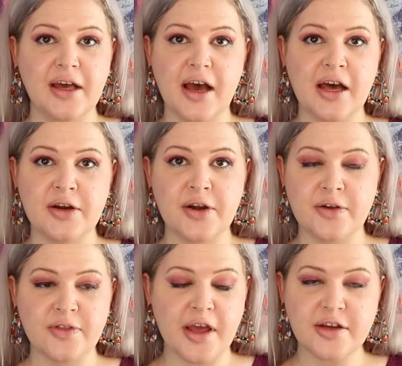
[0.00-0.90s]
I don't
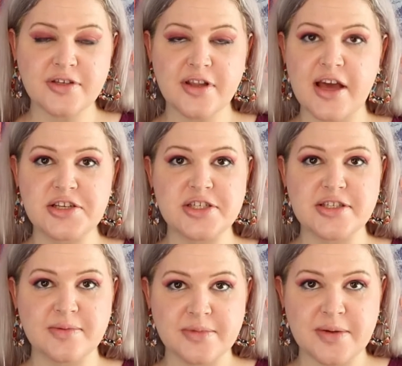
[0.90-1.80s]
know. The extra lashes
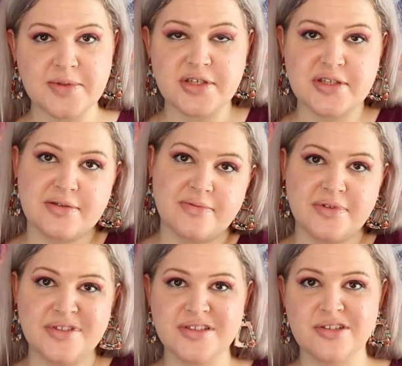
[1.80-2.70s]
sometimes just
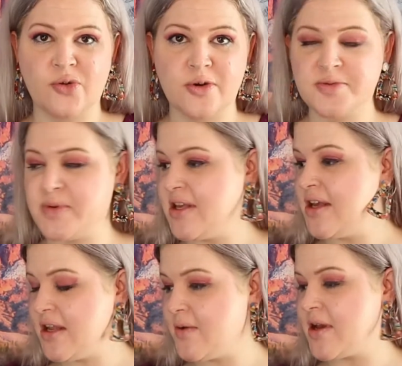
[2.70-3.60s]
annoys me.
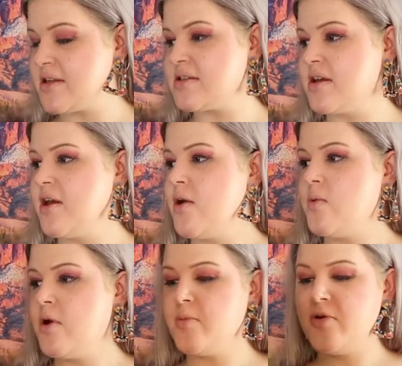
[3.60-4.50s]
Anyways,
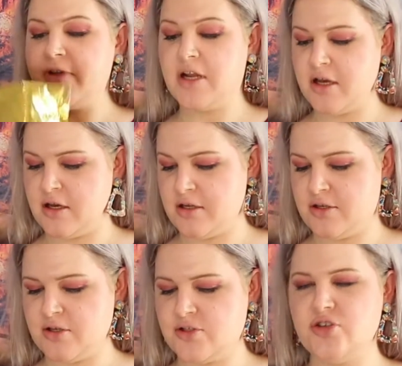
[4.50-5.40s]
we're moving on
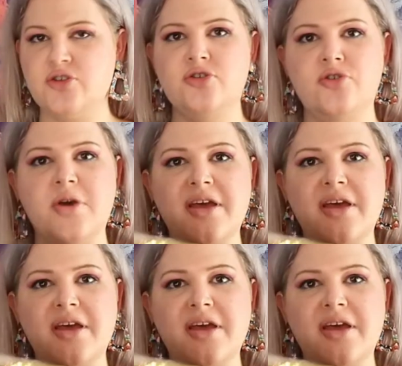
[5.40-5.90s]
to